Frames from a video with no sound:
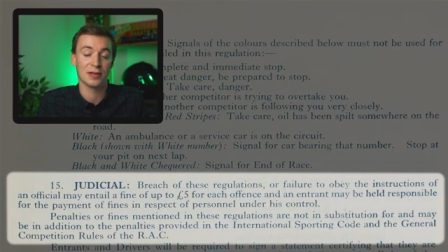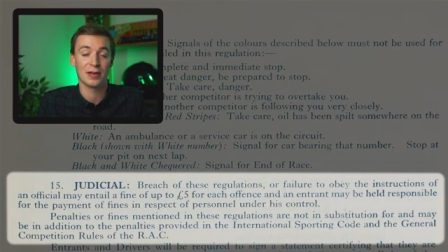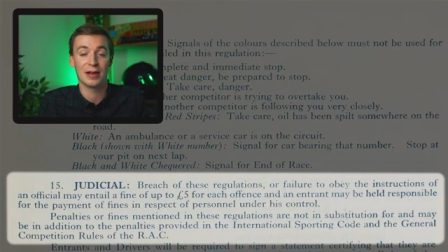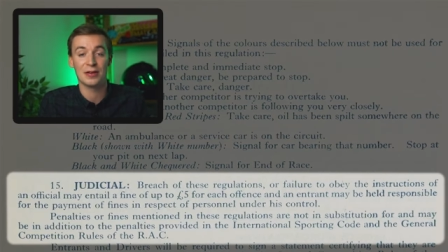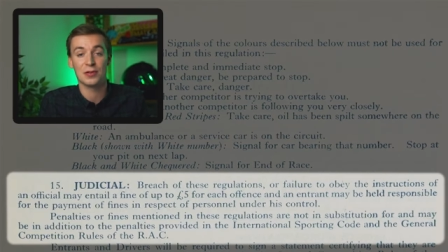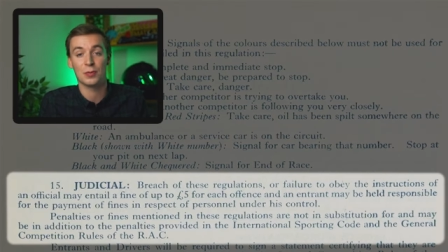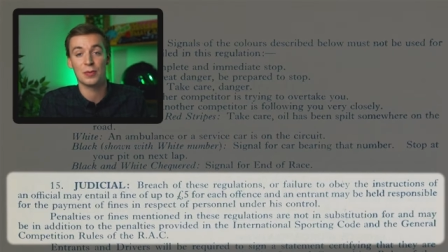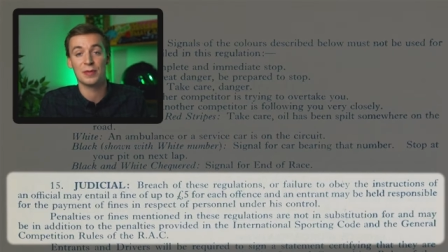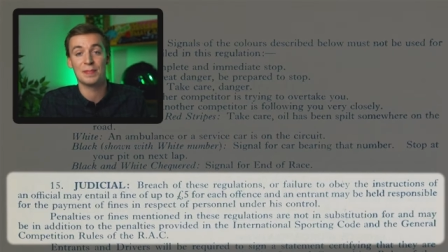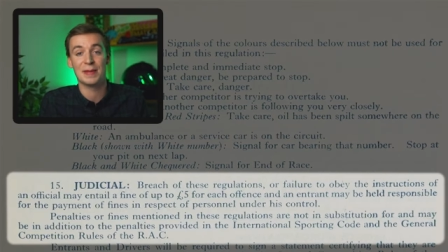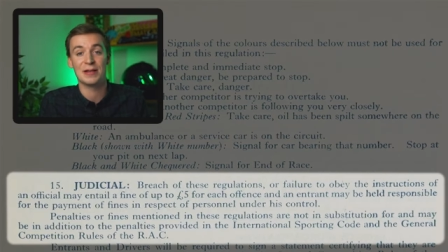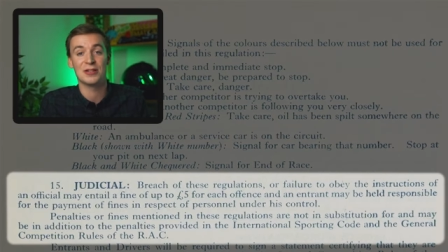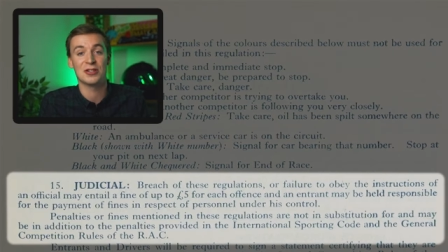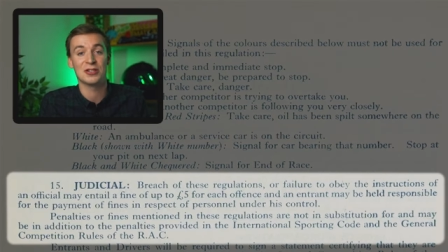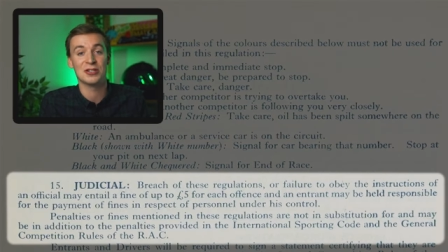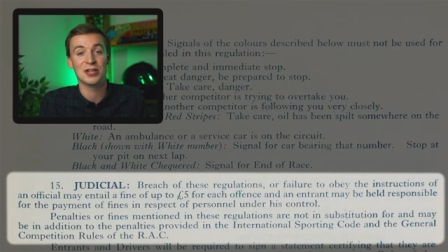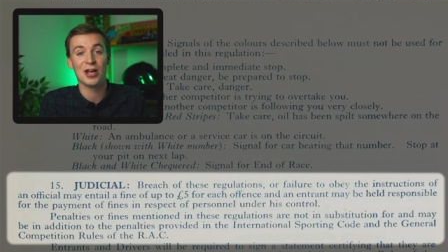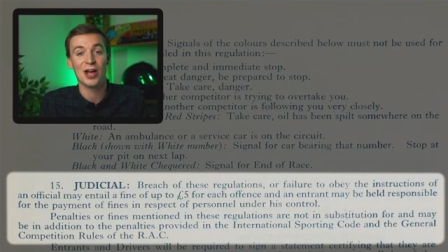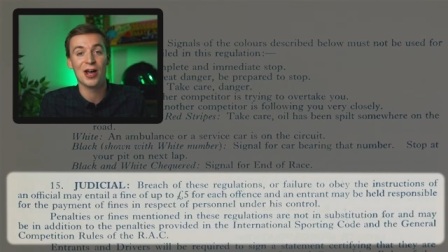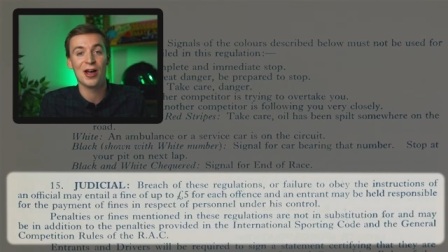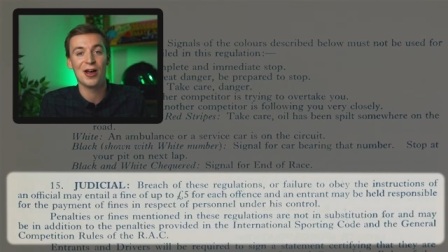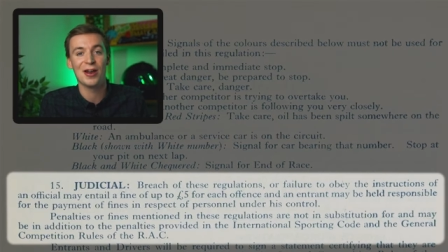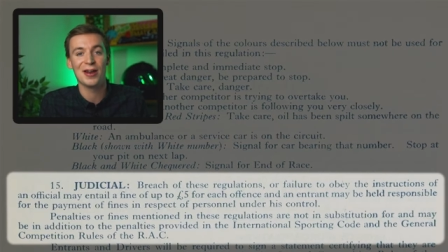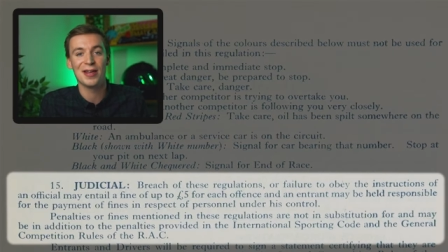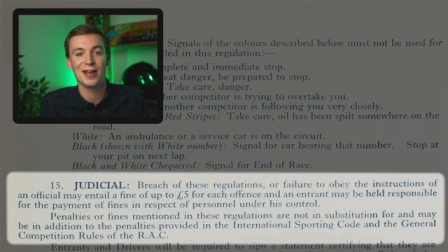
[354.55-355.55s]
So as we mentioned
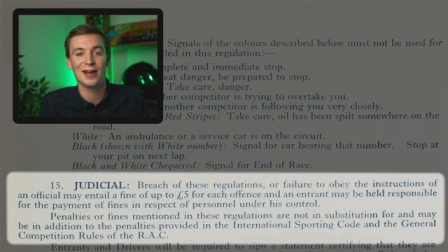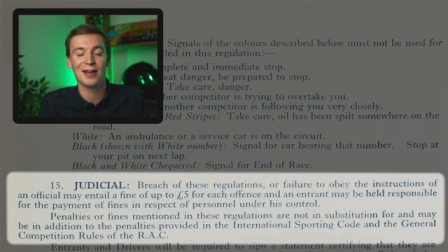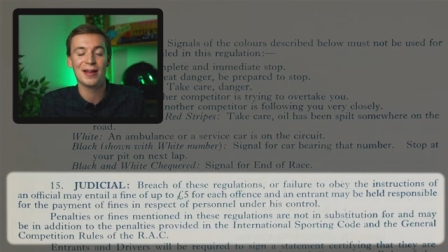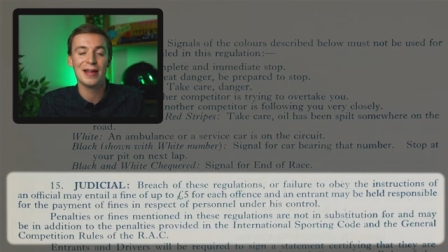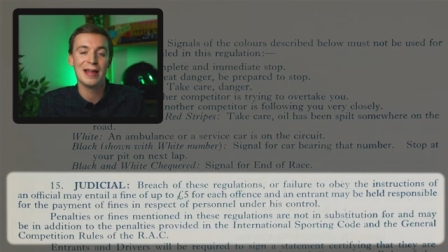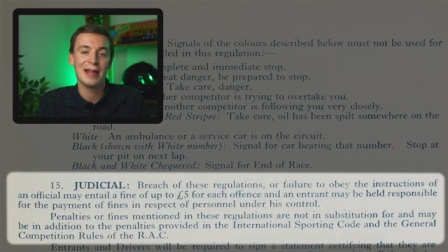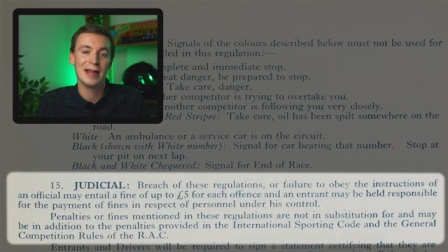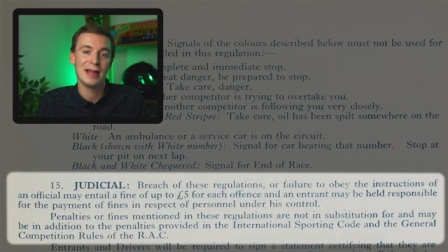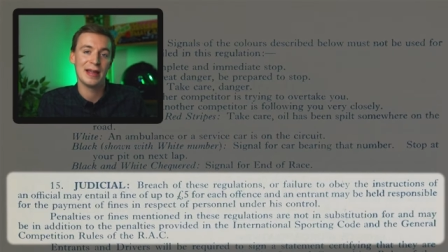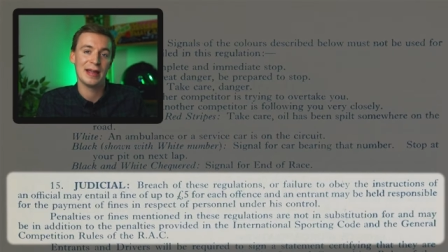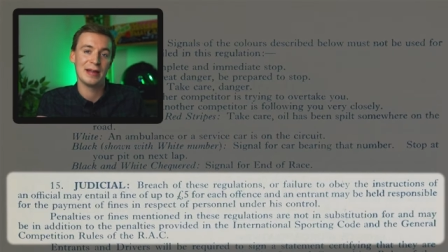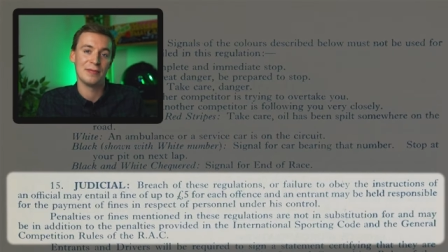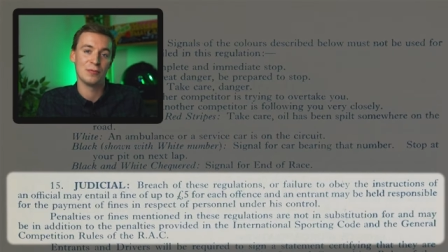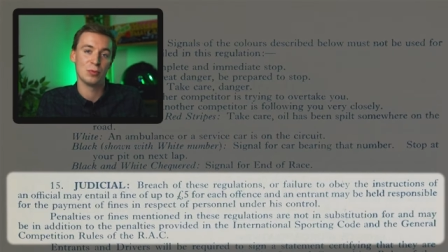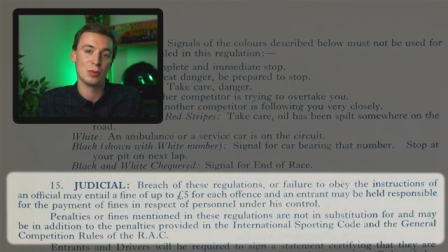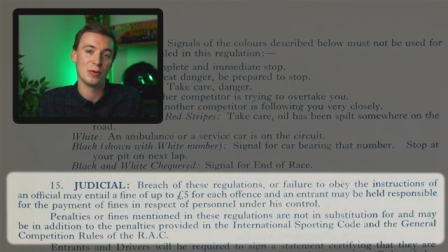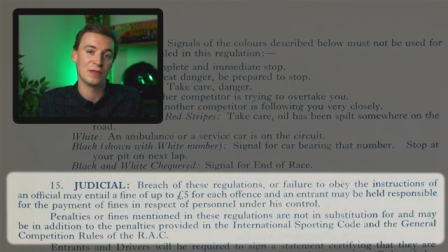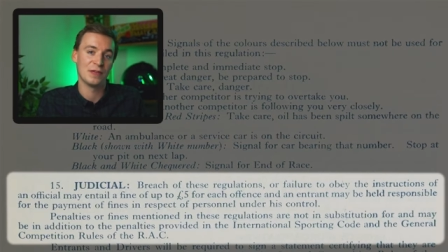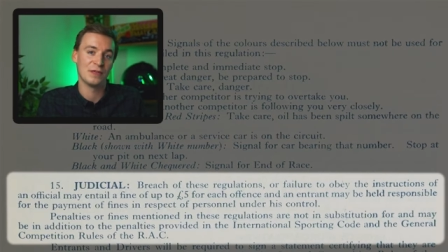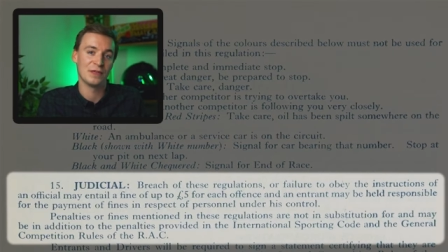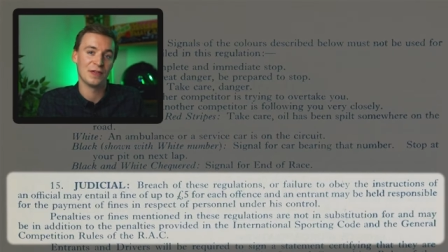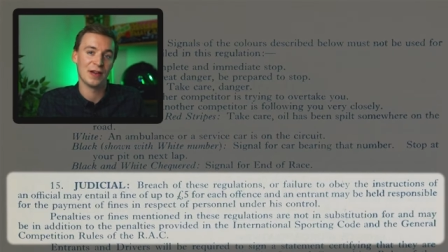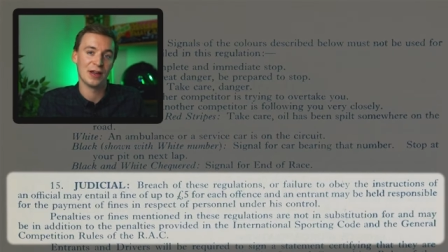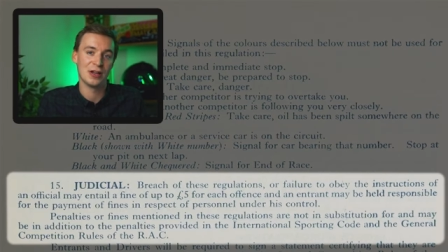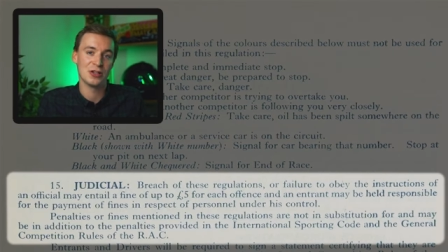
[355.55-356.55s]
earlier, in,
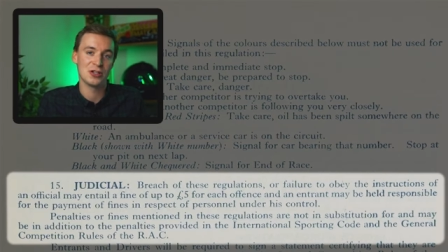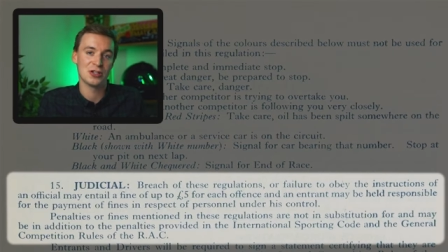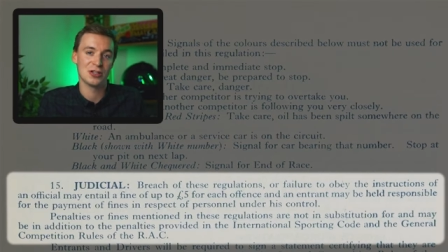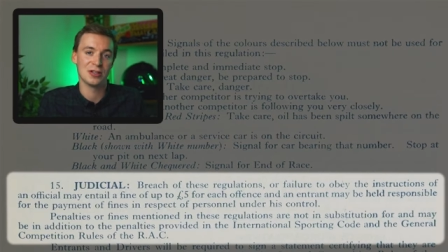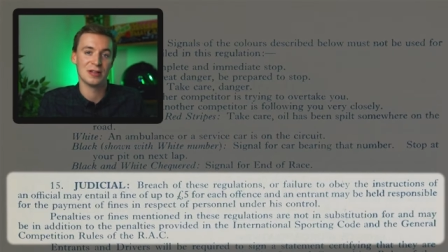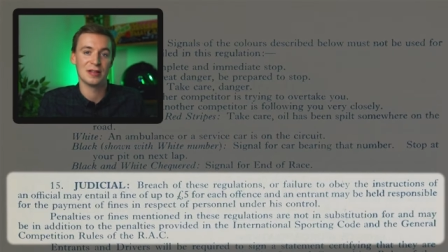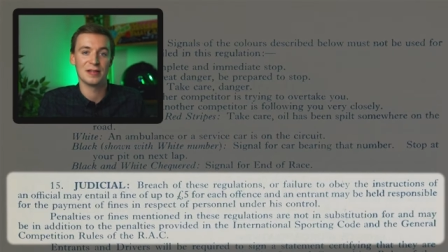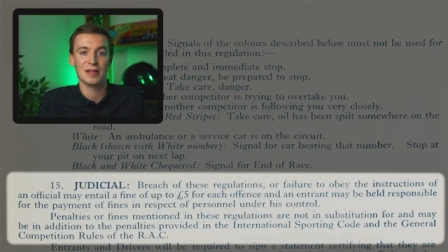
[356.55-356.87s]
with inflation,